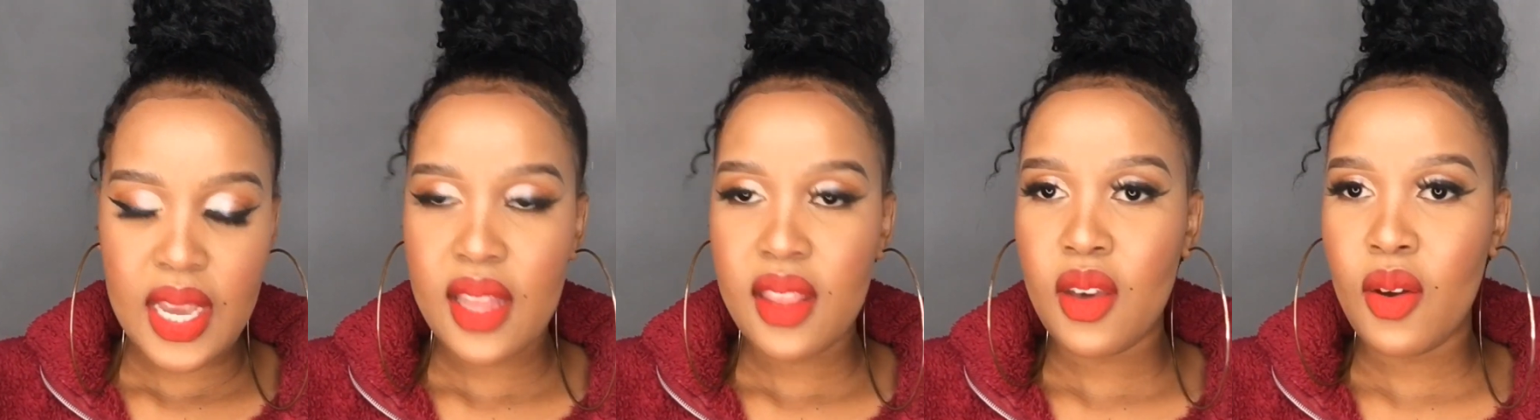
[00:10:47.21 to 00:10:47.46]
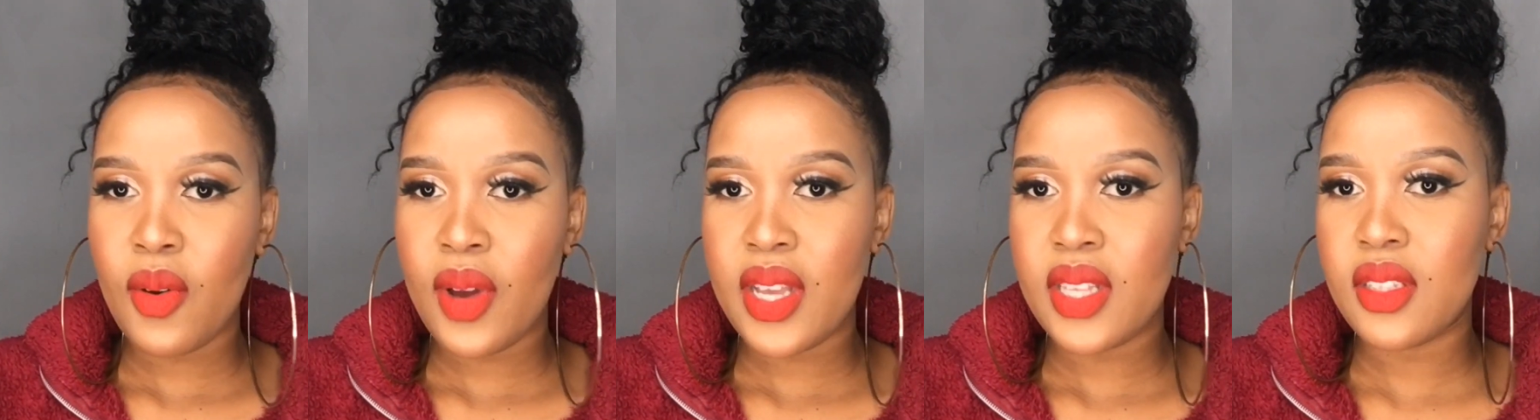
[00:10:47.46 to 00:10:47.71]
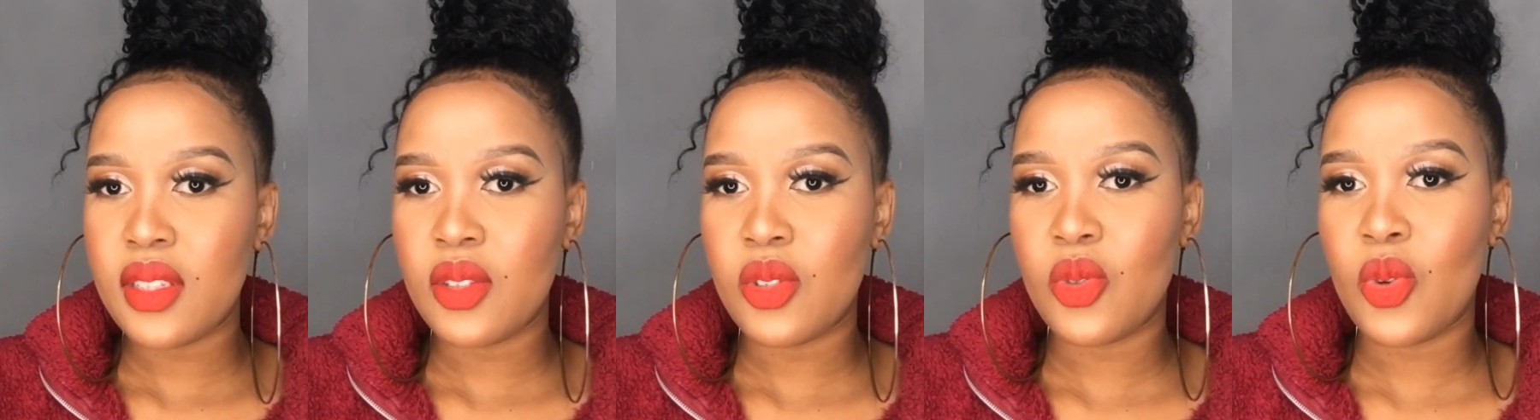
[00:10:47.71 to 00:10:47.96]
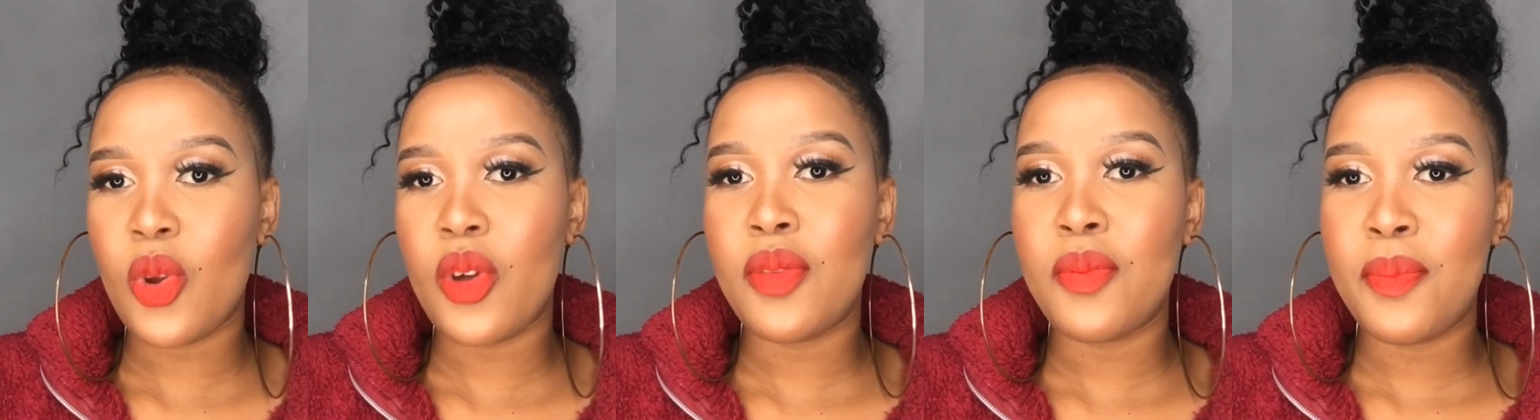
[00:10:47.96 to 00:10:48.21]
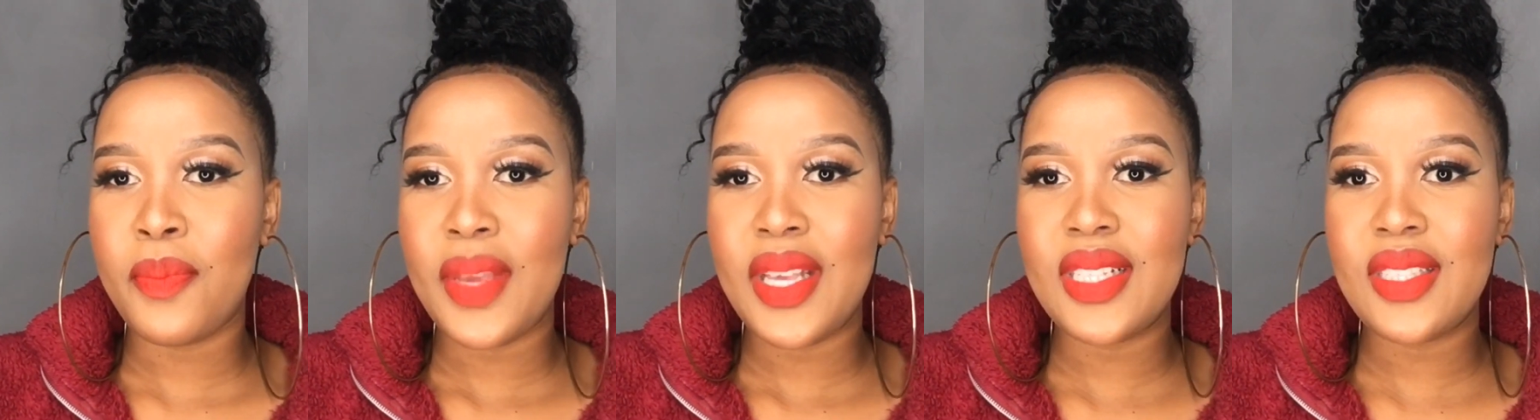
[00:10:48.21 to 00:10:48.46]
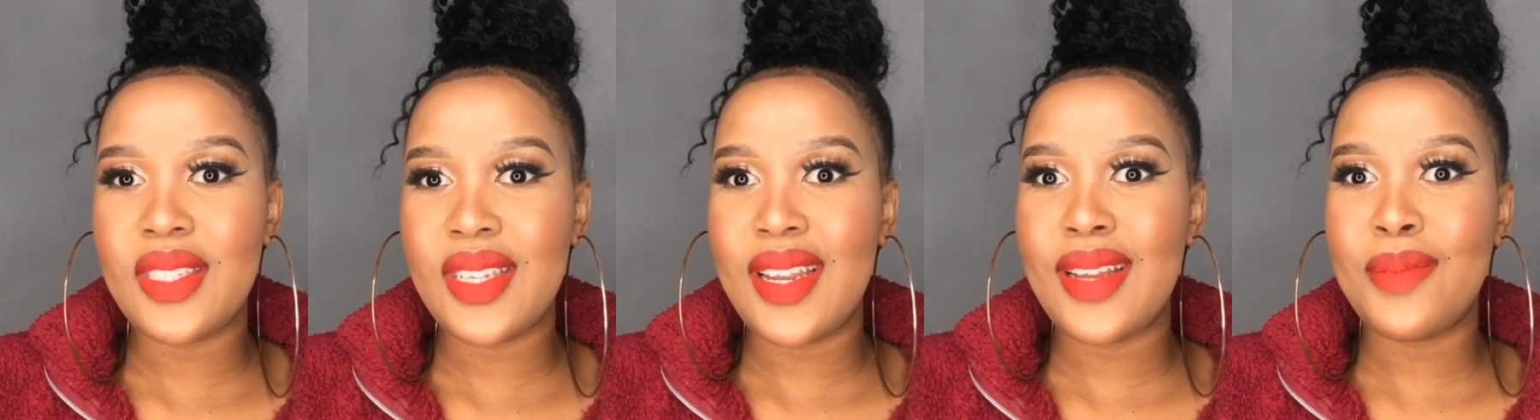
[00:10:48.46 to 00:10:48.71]
Otherwise
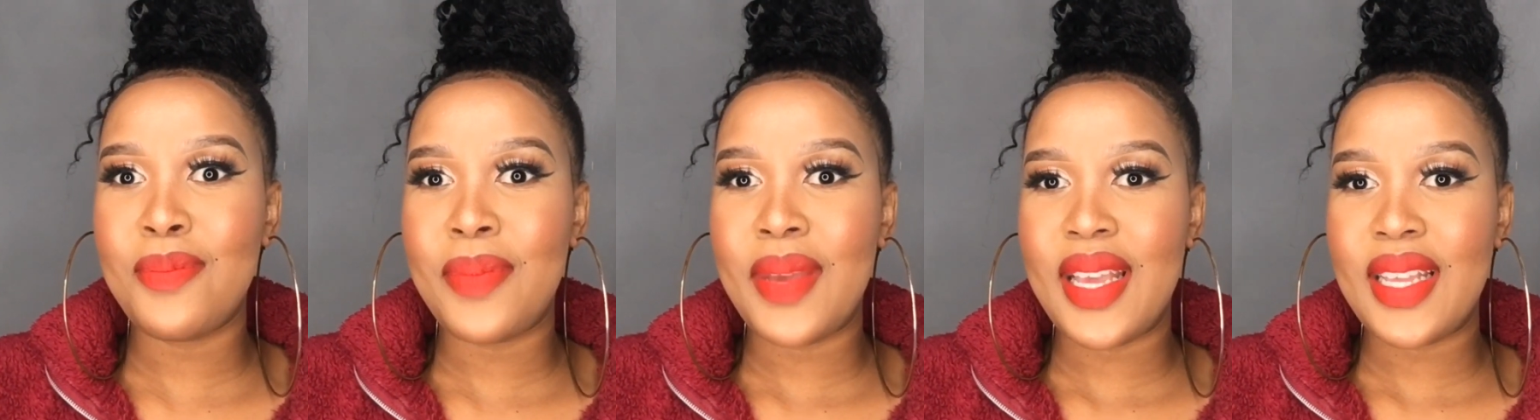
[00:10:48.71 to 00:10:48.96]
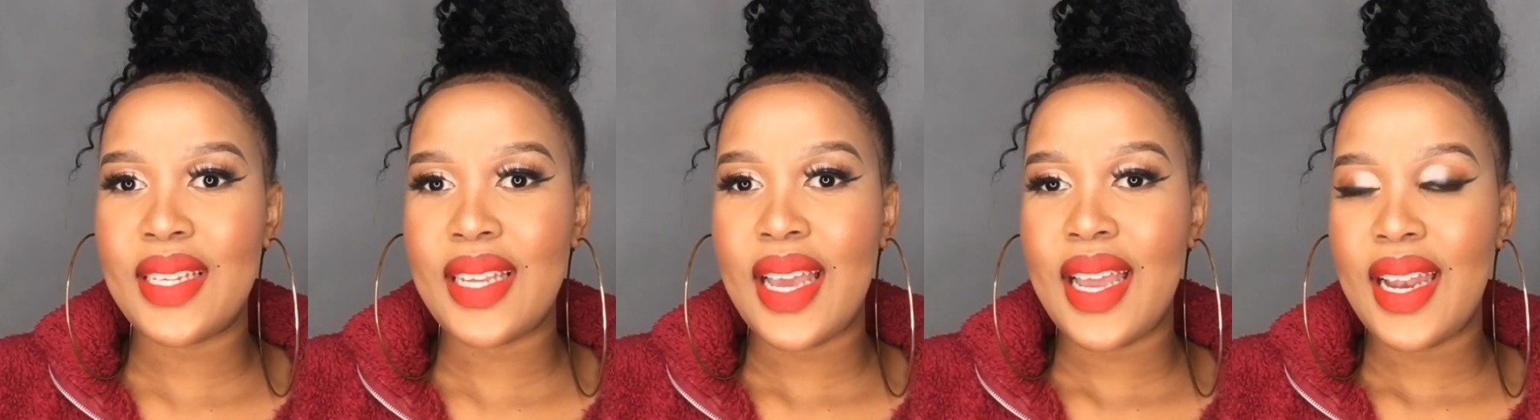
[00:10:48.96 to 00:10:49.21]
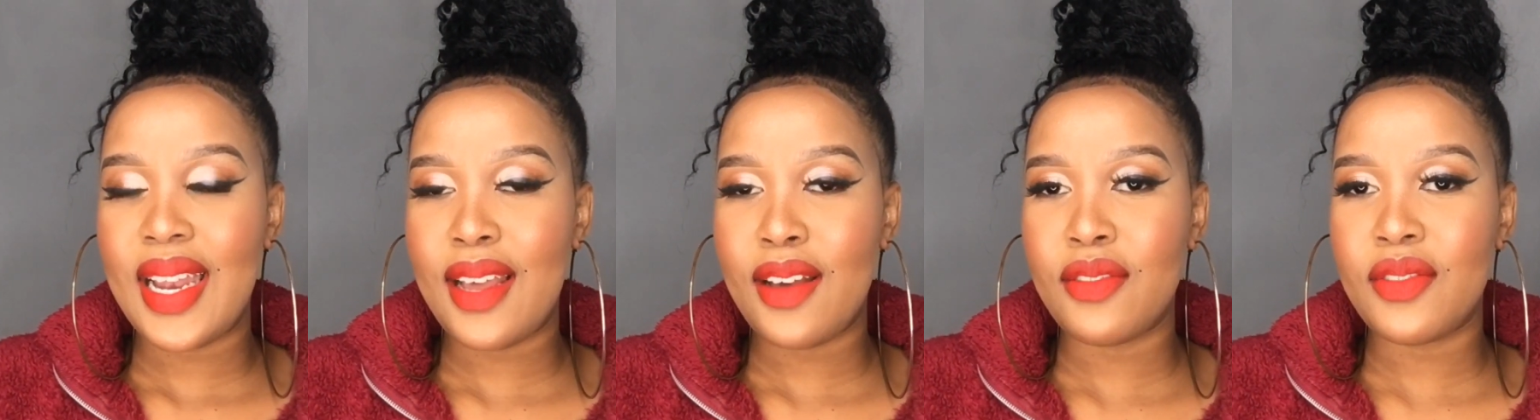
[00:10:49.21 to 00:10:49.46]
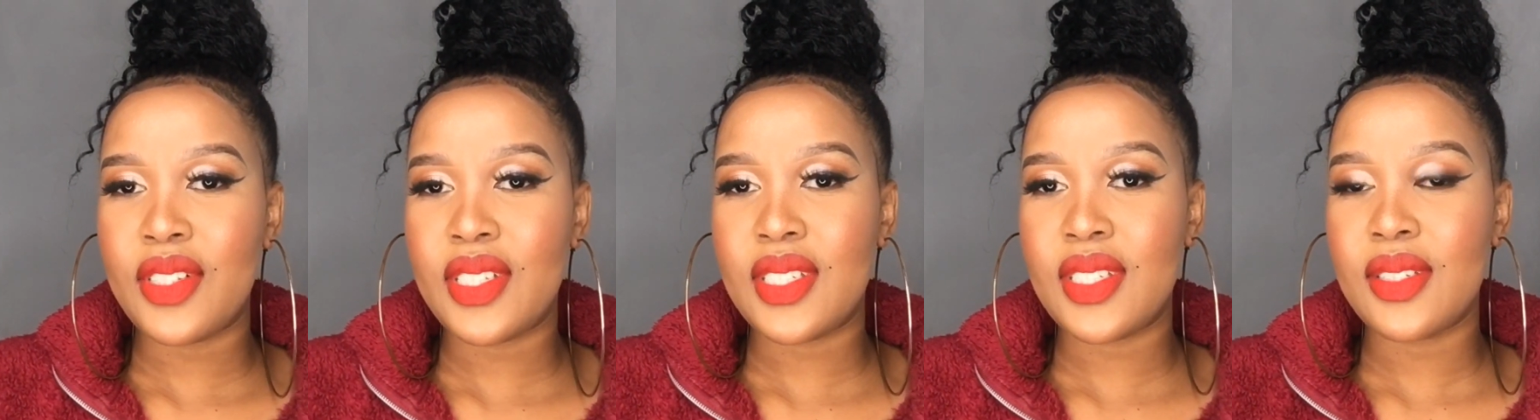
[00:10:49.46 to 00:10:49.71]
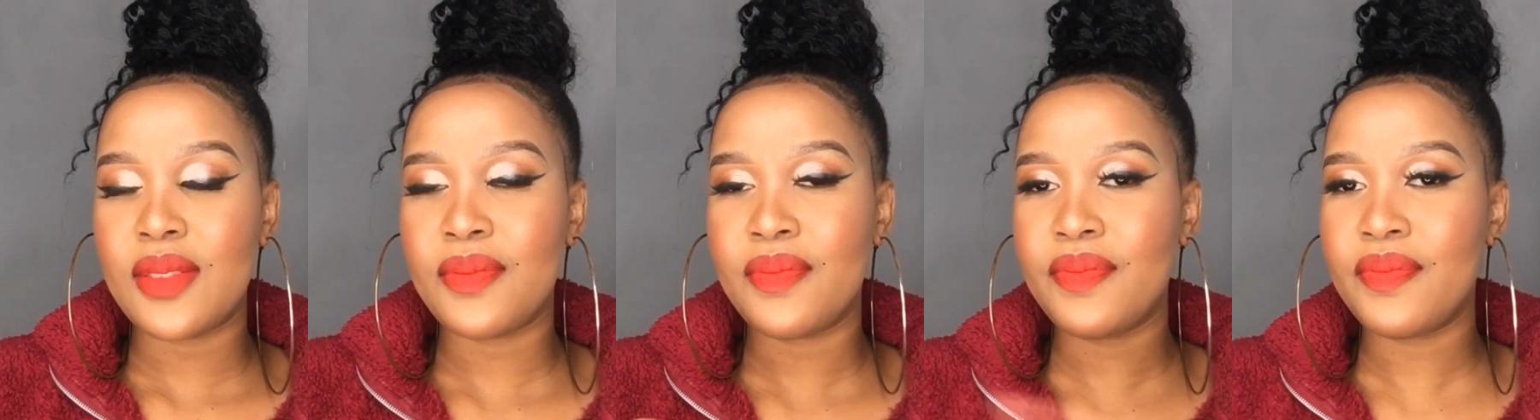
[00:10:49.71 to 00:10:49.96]
it's not bad. I love it.